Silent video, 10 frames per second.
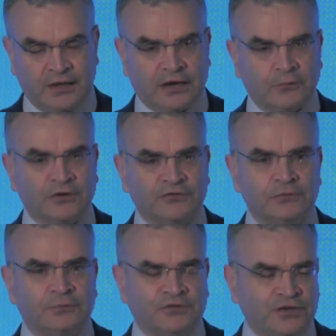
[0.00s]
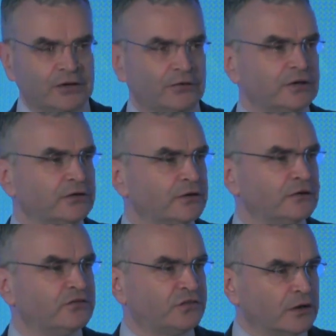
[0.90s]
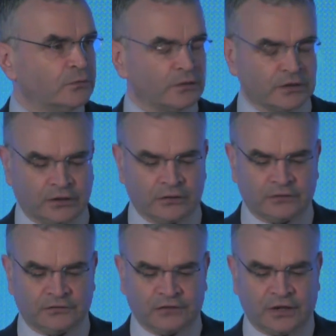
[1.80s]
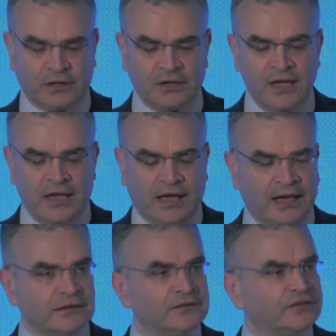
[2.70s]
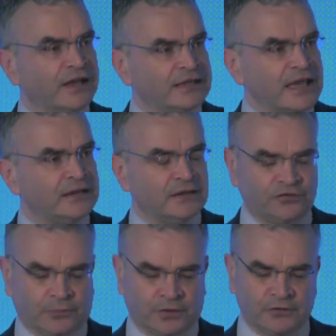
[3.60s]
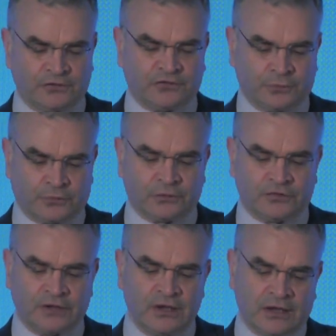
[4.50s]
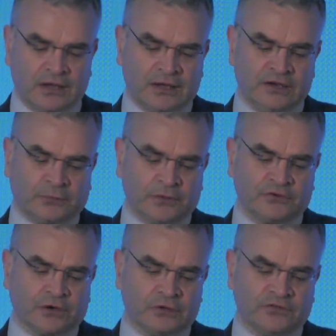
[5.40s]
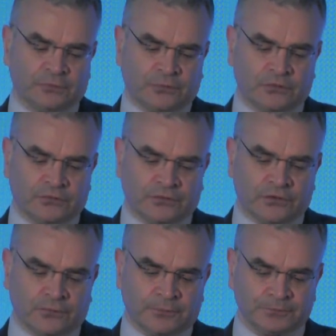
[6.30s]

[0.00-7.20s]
And I want to particularly acknowledge their work here today and, again, Enterprise Ireland's support for them.